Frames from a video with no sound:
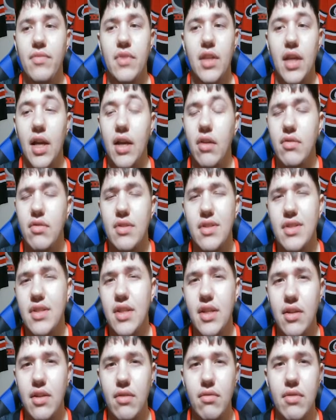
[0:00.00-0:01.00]
I don't see
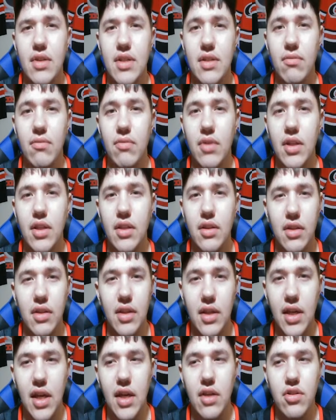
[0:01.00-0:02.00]
any reason why the
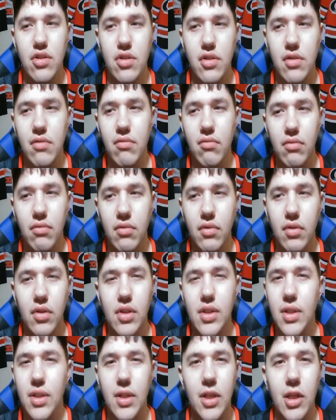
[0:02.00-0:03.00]
Canes shouldn't
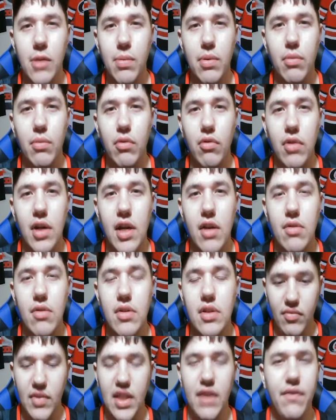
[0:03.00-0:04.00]
look to keep him around.
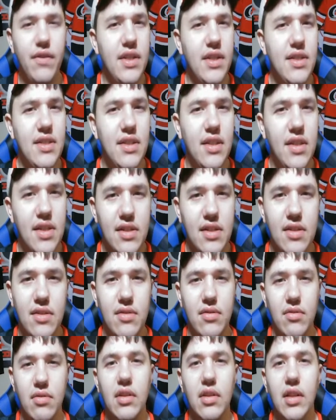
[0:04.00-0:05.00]
If he's
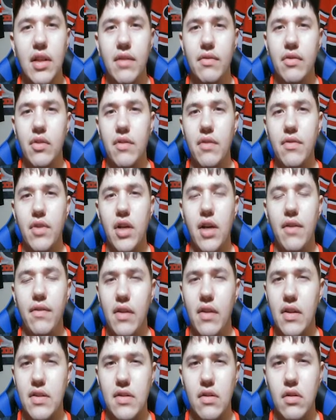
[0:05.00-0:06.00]
this level of
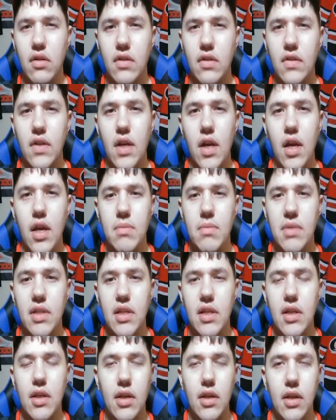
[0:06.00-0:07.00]
offense at all times and
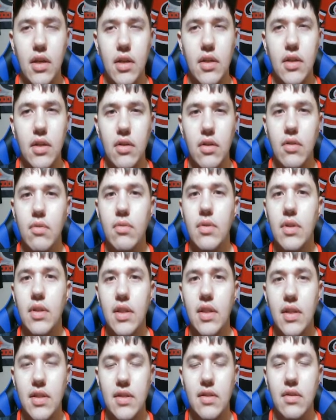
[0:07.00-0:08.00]
he can continue
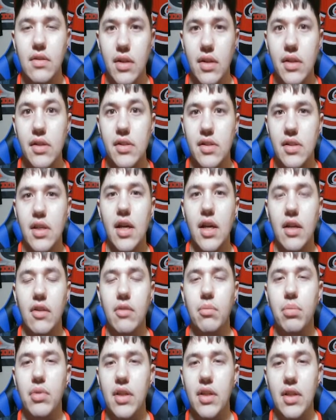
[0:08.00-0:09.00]
this style
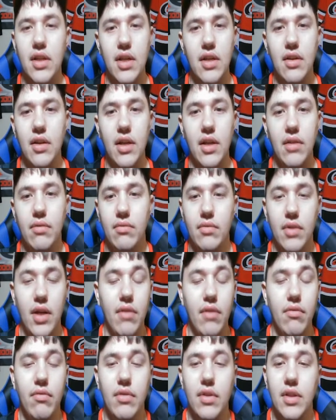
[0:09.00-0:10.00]
of play, I
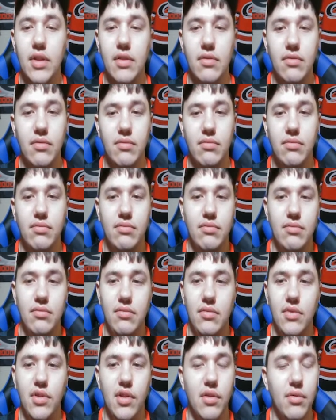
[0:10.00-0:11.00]
really
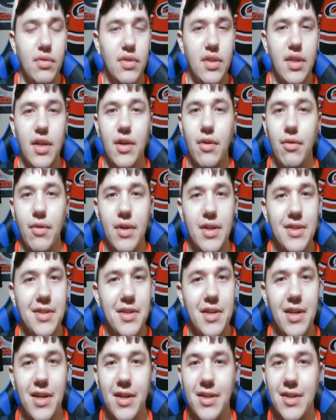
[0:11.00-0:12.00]
don't see a reason
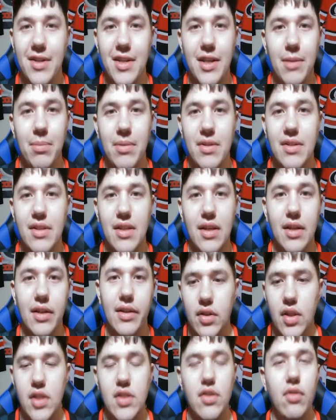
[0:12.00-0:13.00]
not to keep this guy.
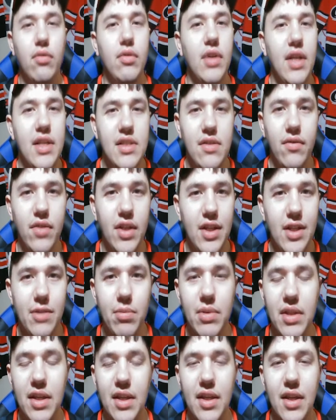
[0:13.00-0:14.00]
The story as of late has
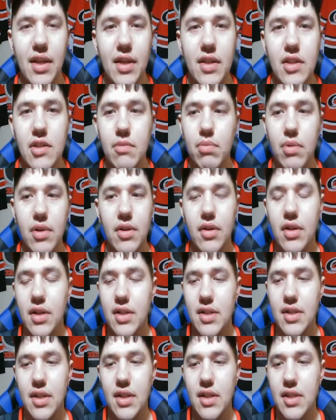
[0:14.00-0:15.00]
been the kids, but
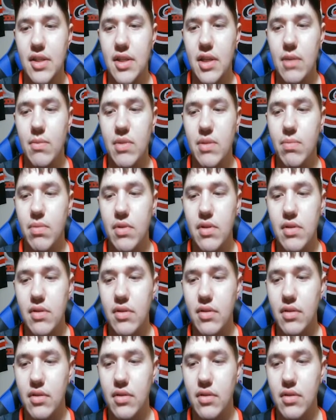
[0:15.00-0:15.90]
honestly, this team has been